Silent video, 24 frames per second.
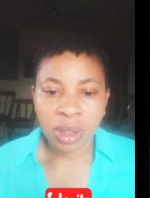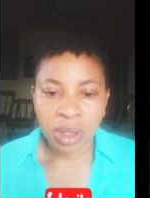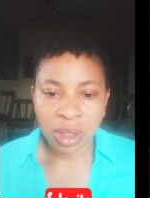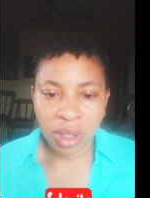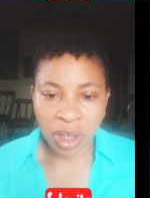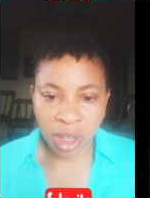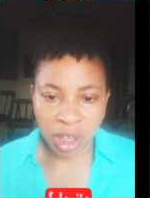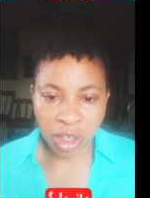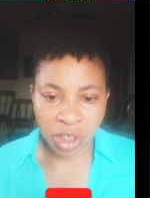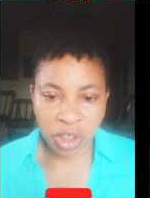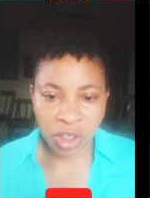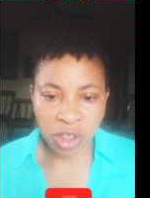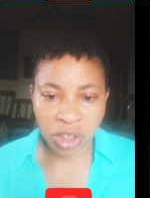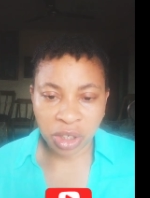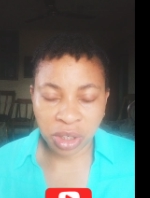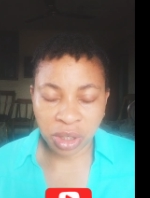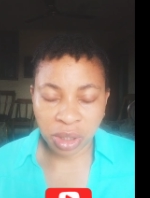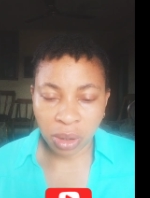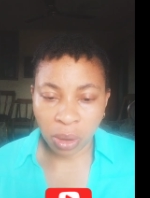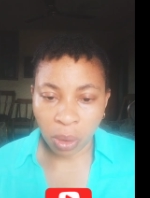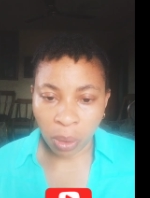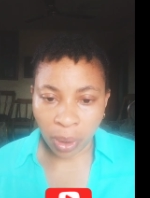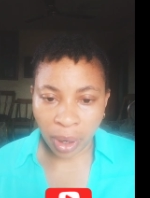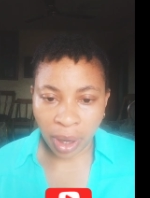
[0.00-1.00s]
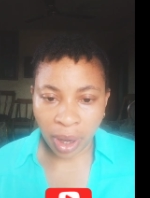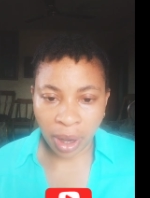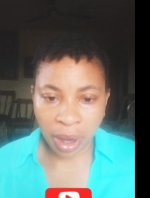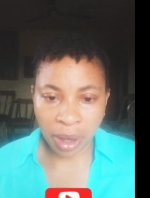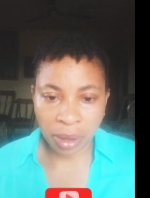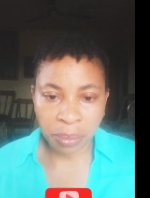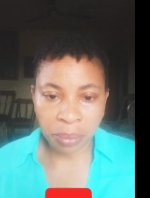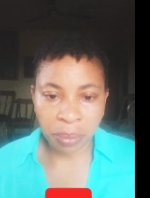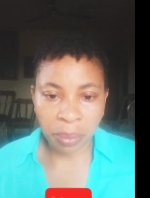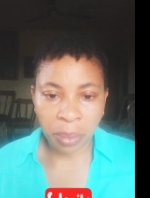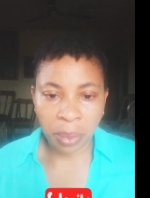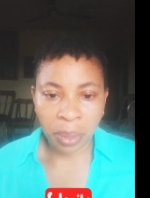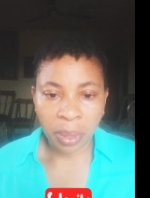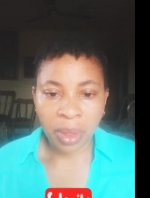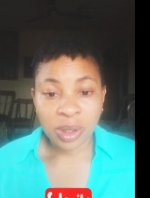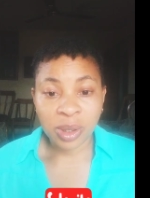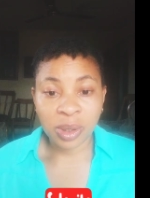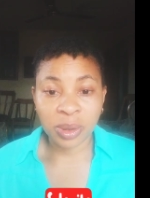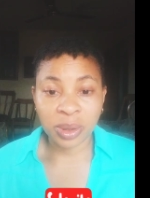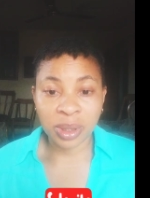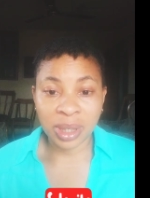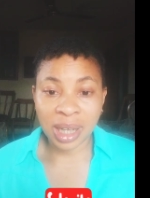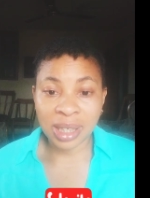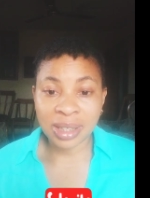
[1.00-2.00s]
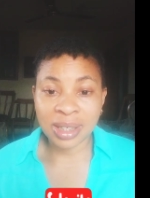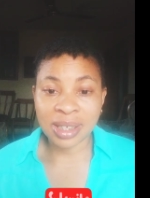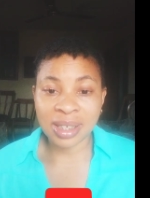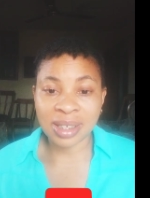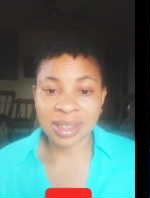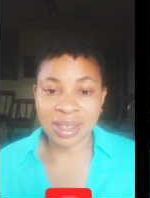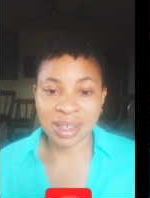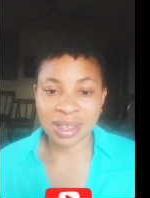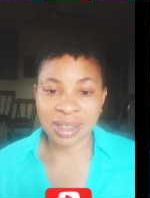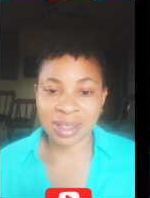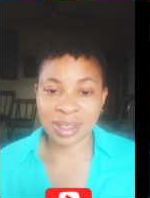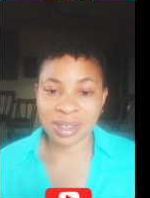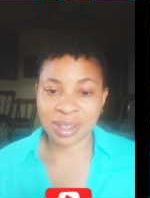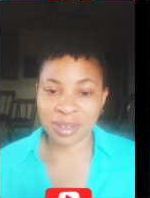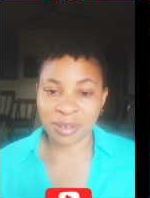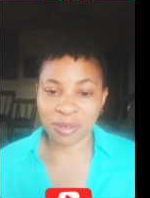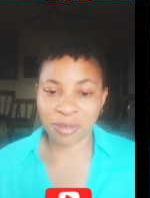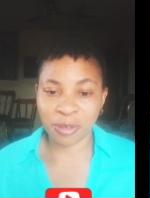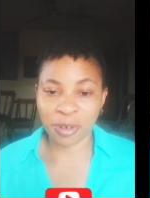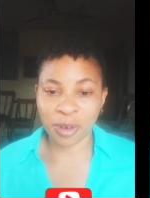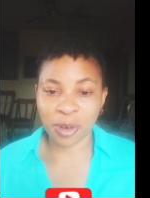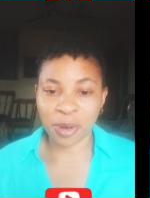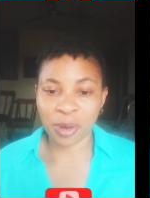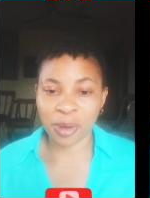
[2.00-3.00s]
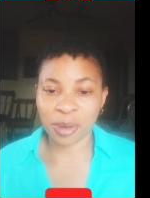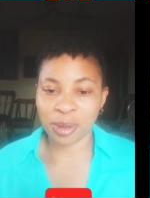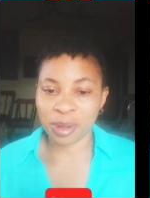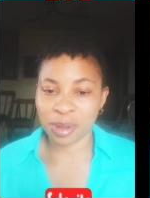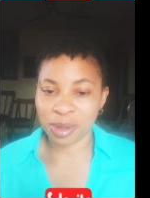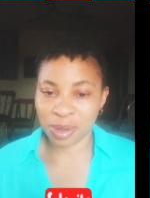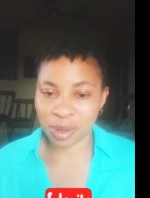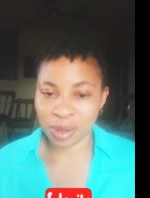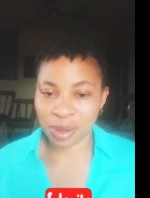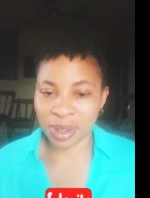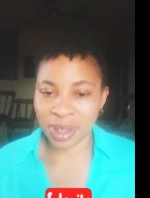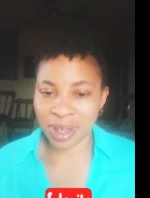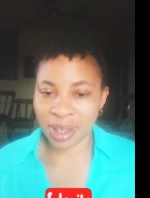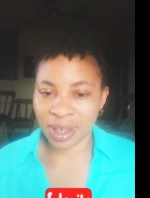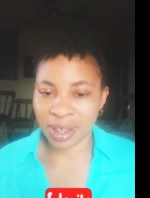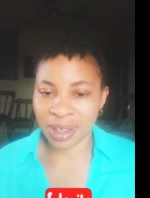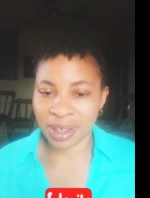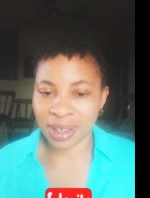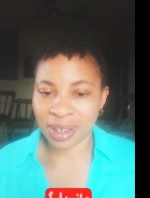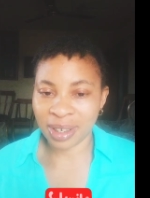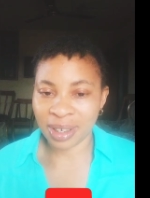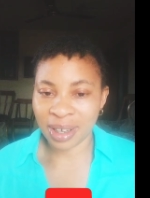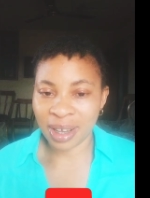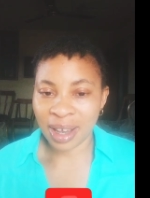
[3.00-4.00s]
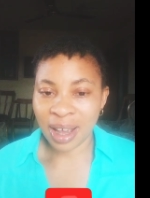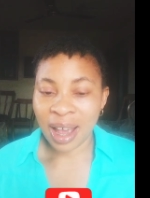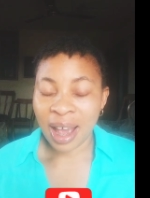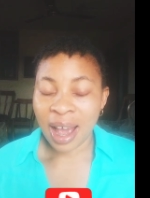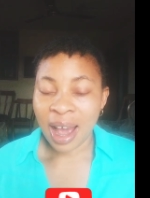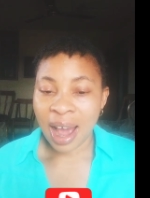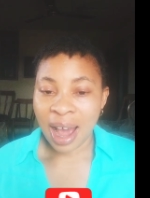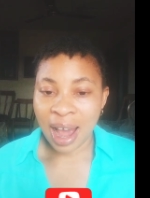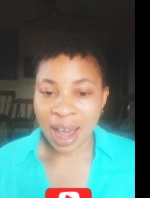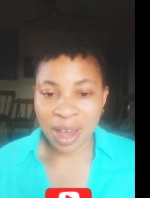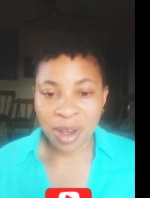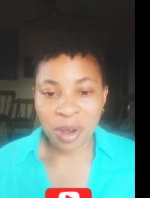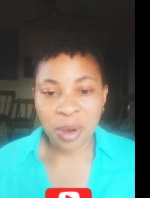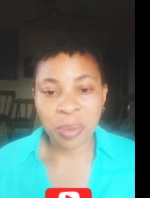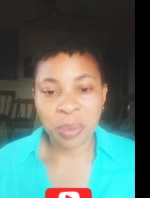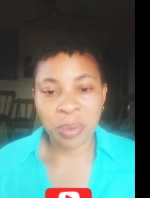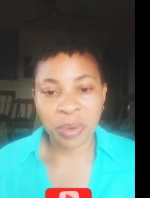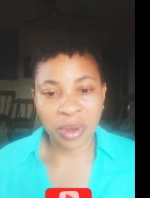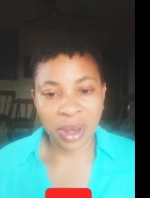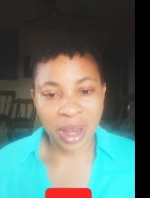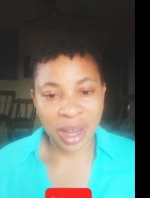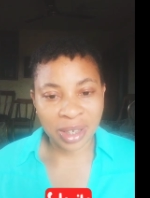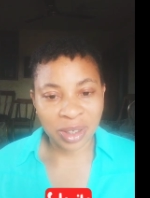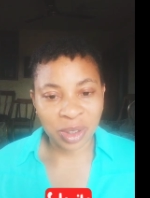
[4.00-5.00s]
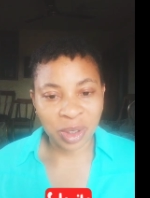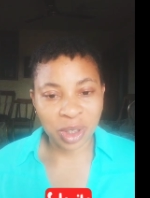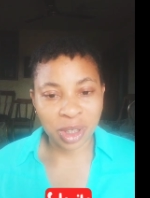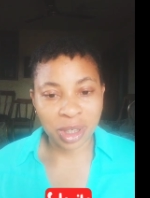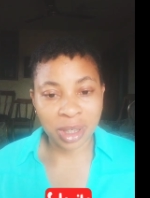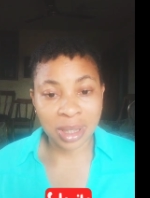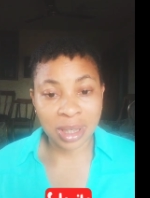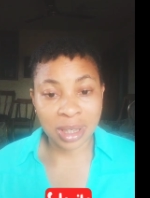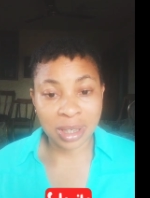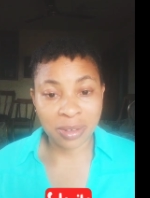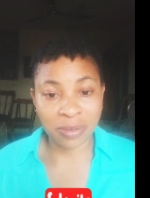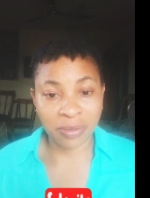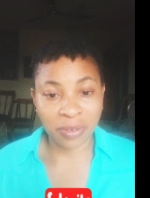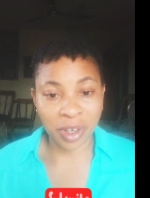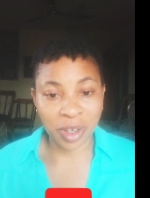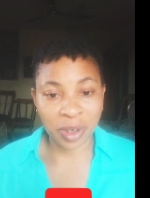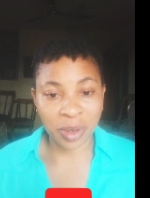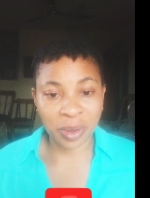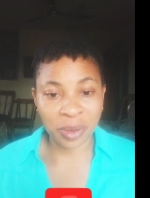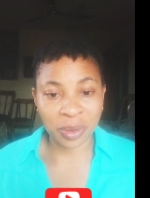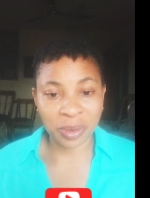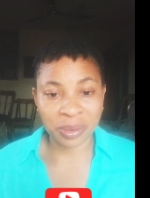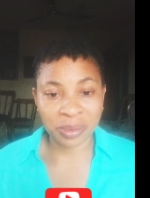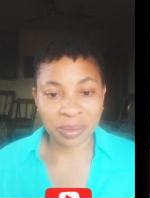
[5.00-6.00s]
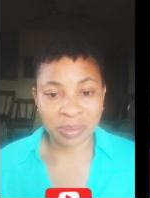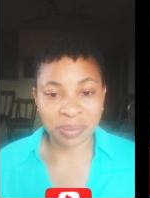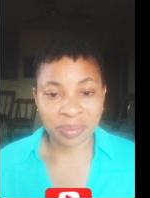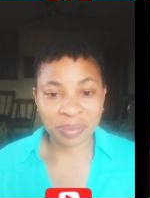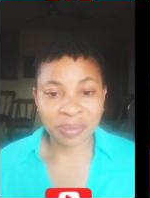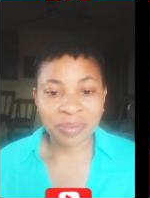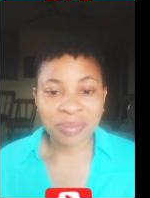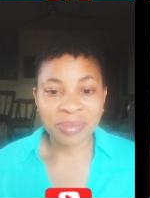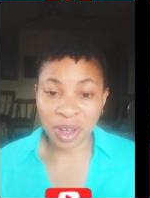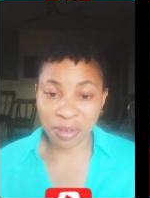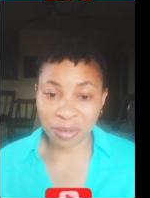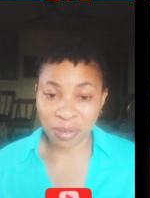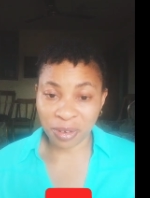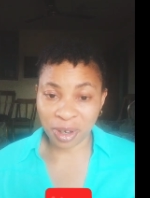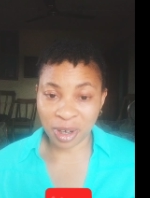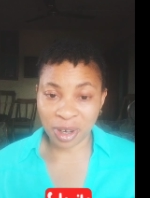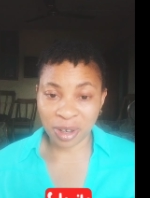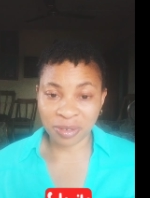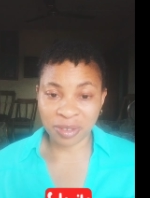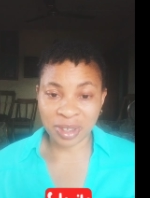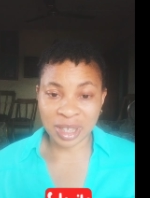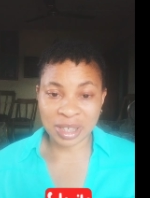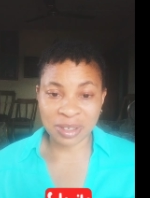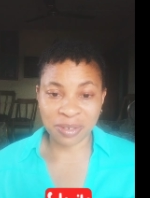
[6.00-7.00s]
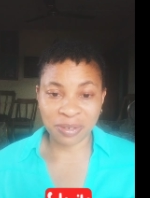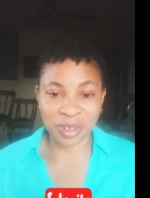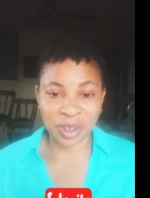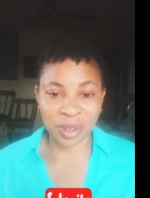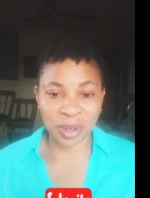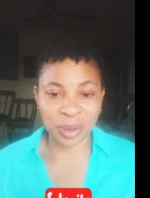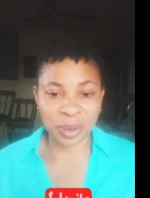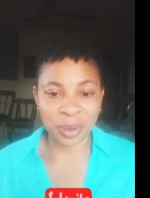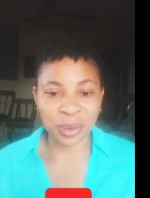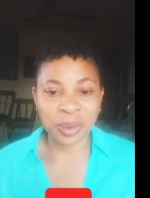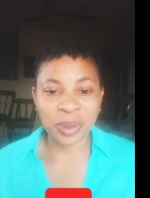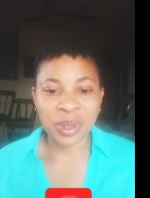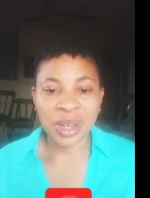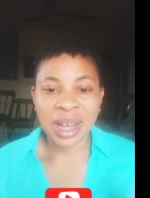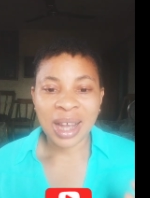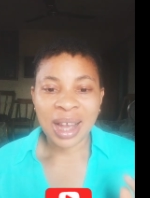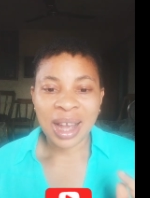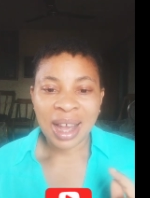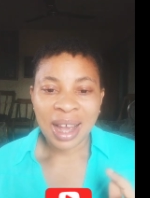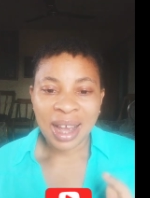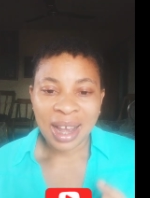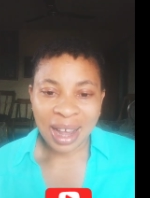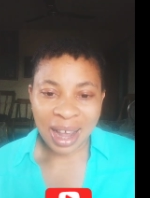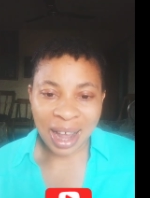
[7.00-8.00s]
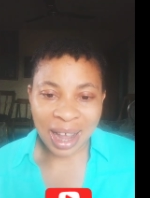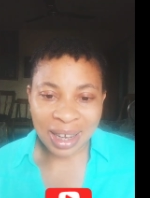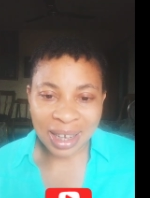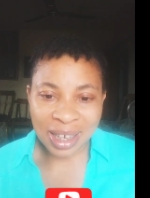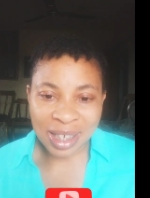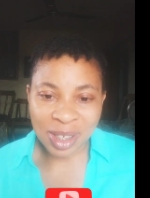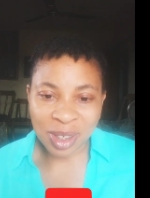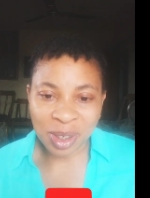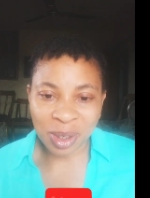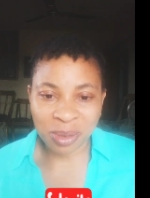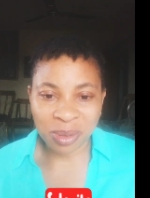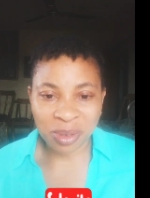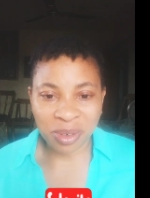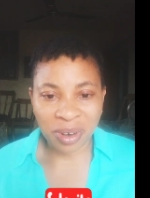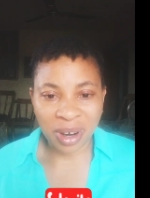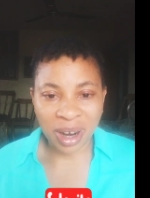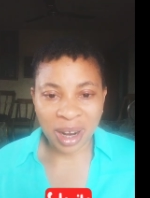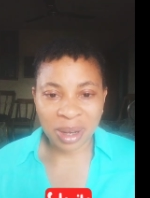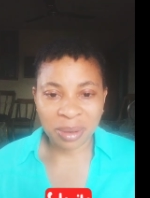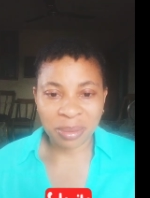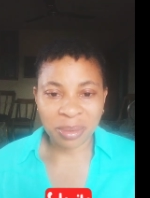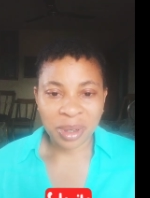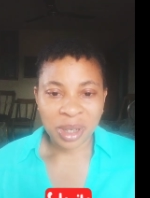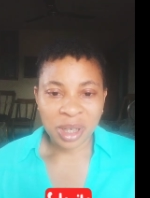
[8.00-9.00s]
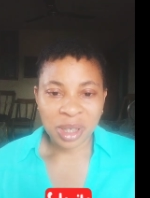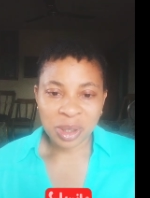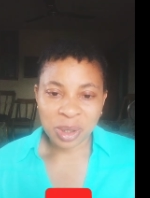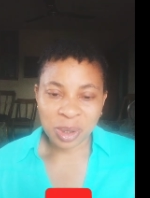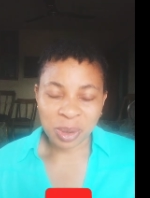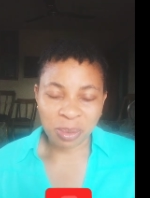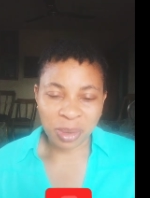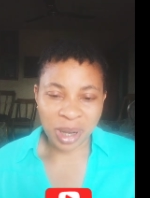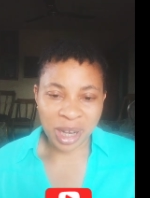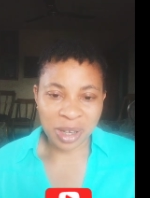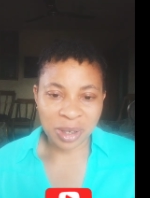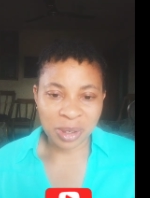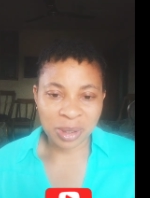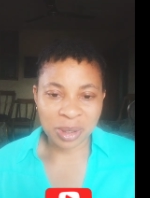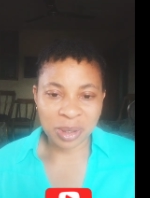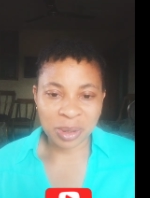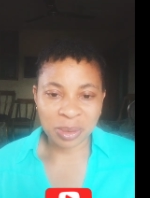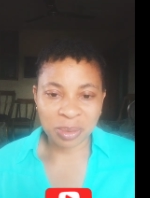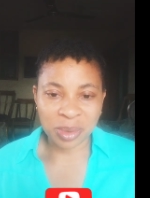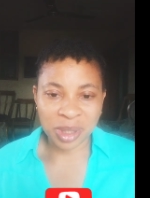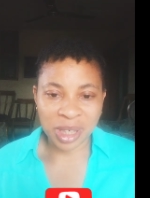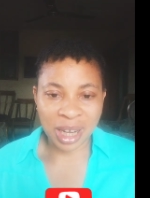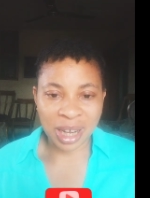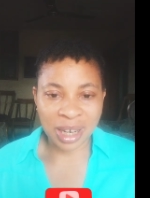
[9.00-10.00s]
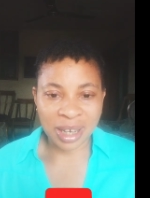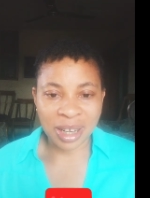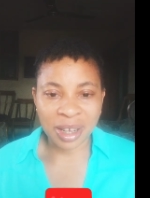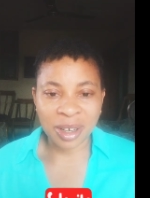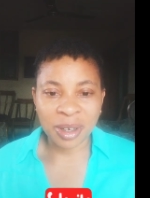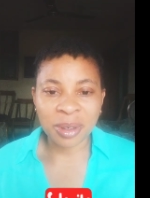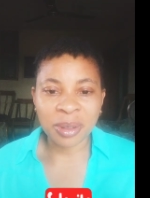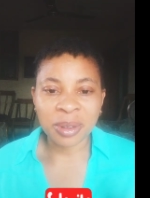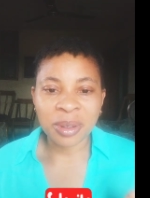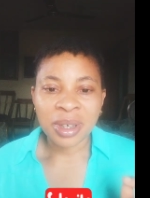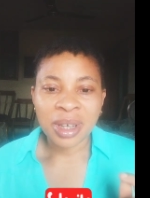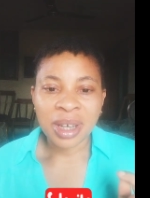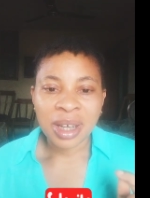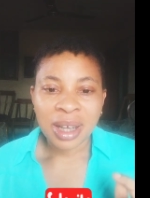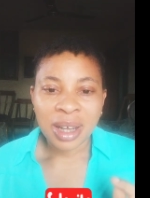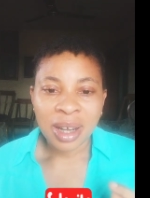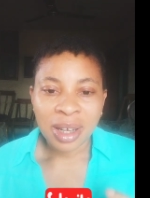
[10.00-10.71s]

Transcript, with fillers: niche. Okay? So that is it for today. I hope you enjoyed this video. So if you love this video, kindly subscribe to my YouTube channel,